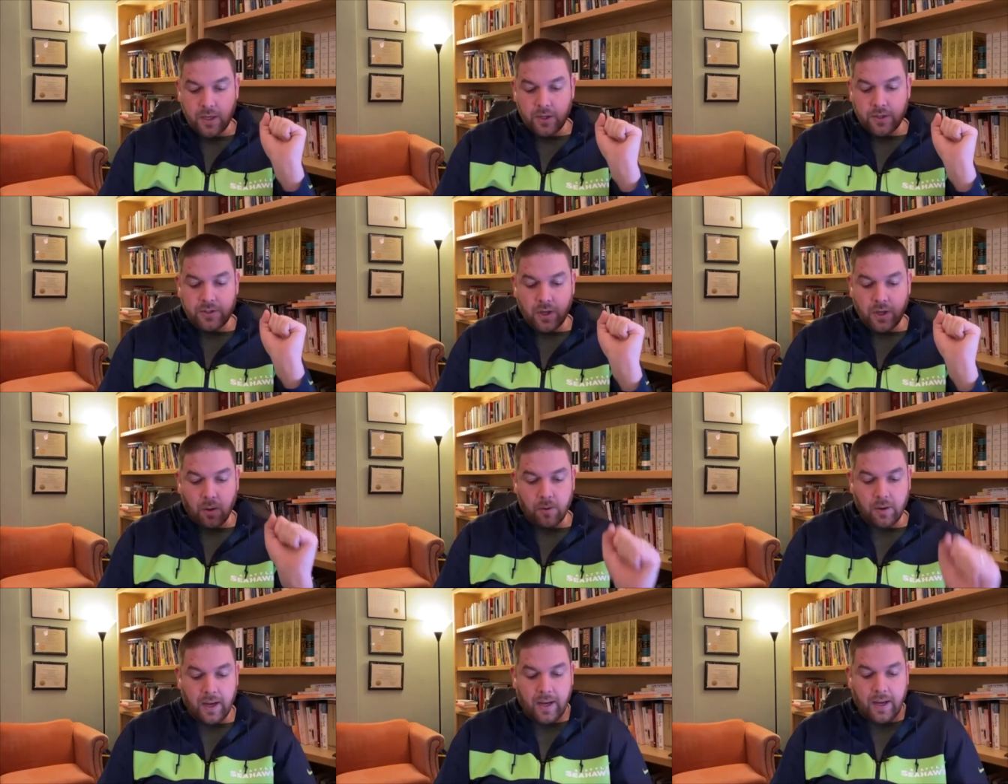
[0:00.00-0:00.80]

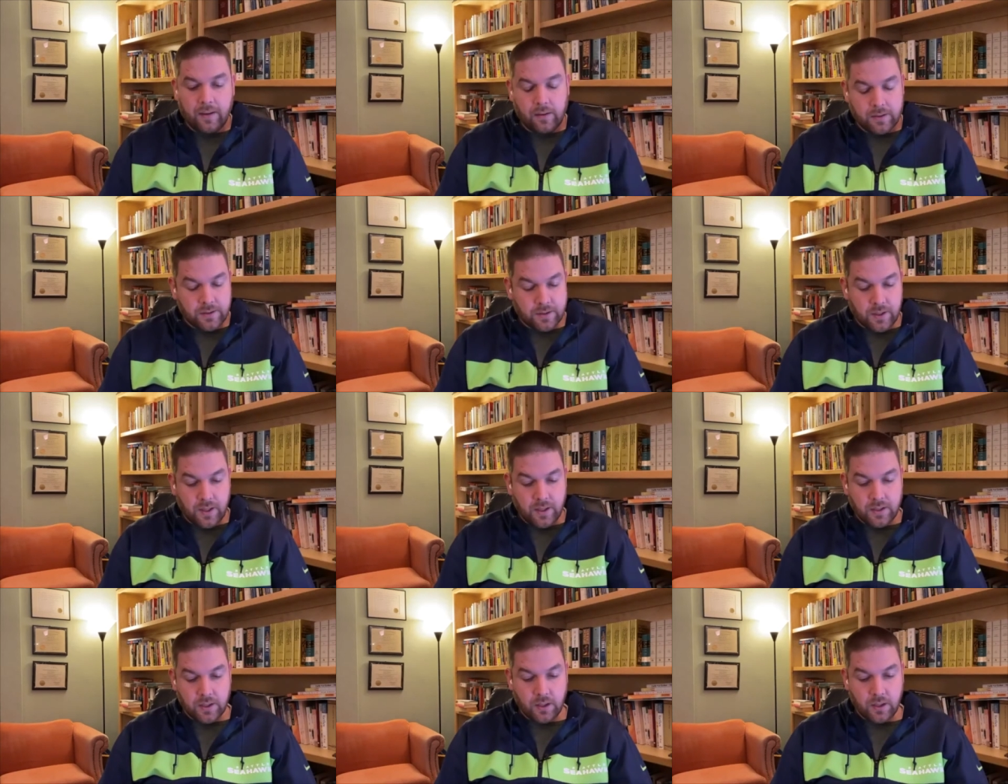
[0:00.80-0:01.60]
So uh, let's
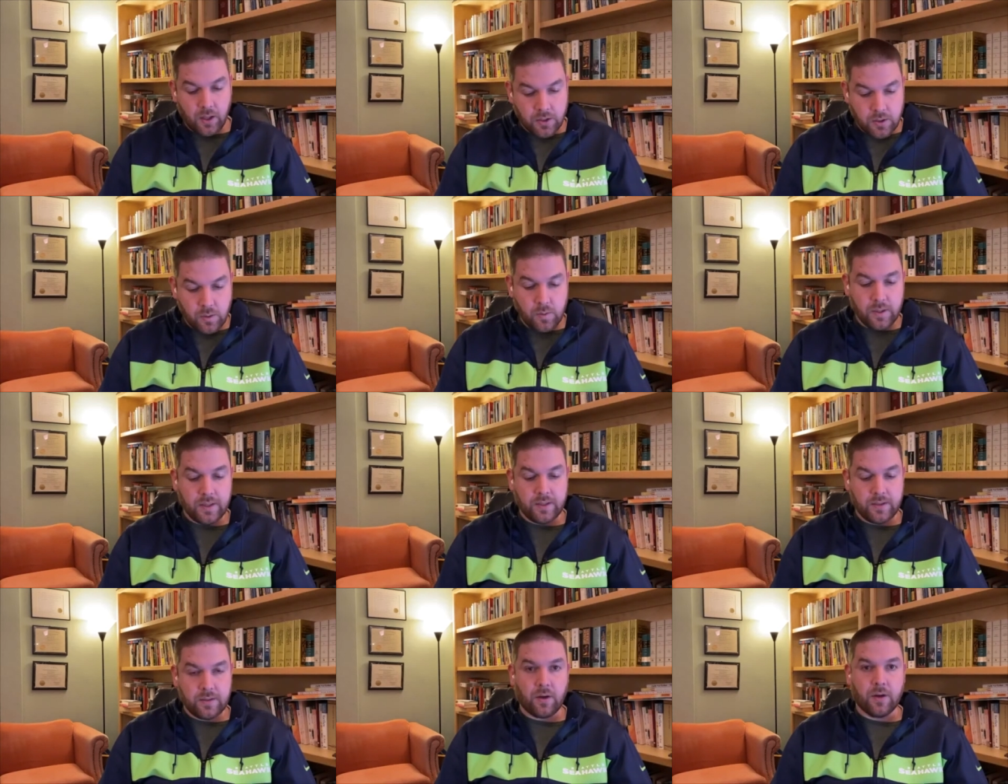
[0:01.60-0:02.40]
get to it.
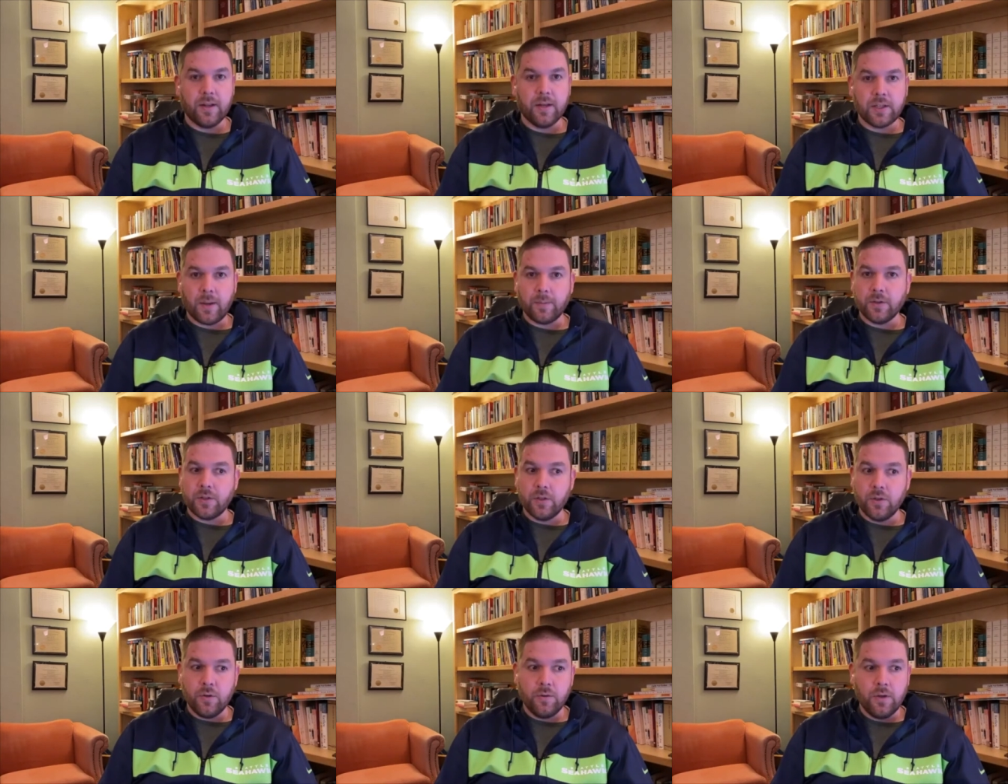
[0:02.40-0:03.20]
Starting in chapter
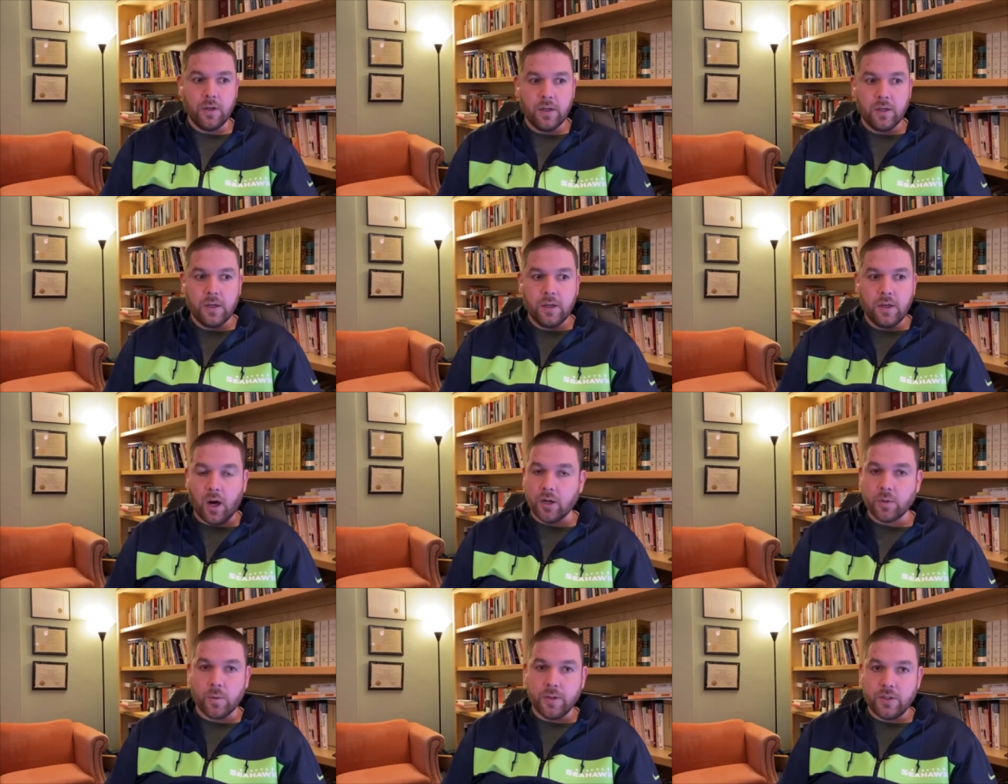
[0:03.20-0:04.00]
two, our
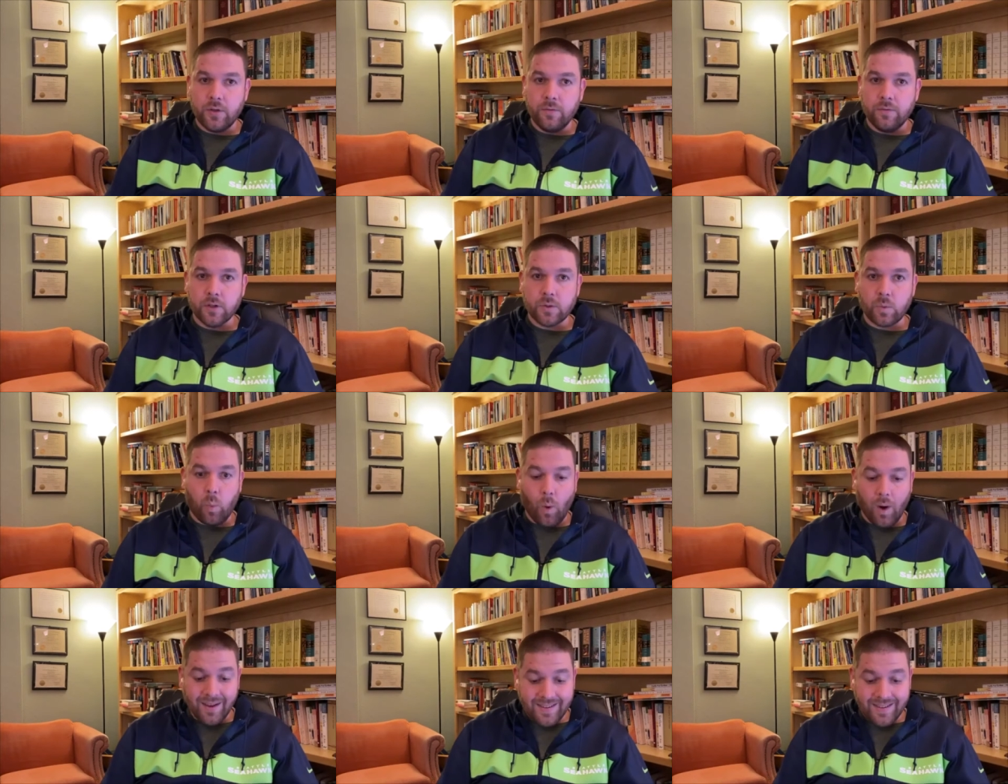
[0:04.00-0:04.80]
22, verse
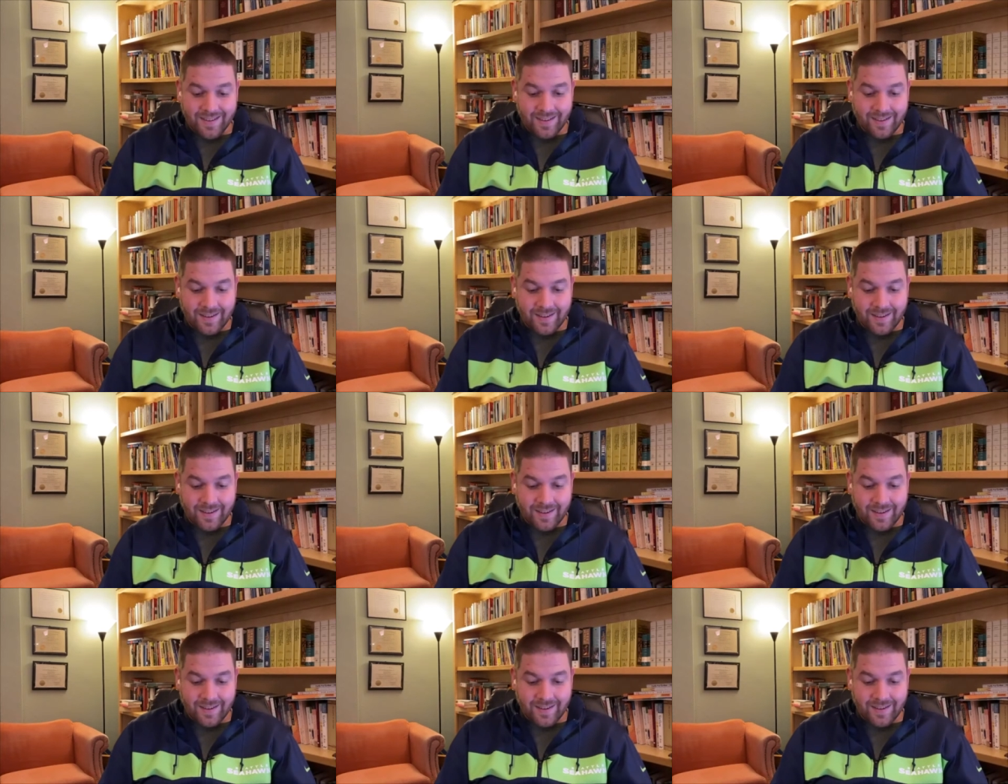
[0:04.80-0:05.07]
1.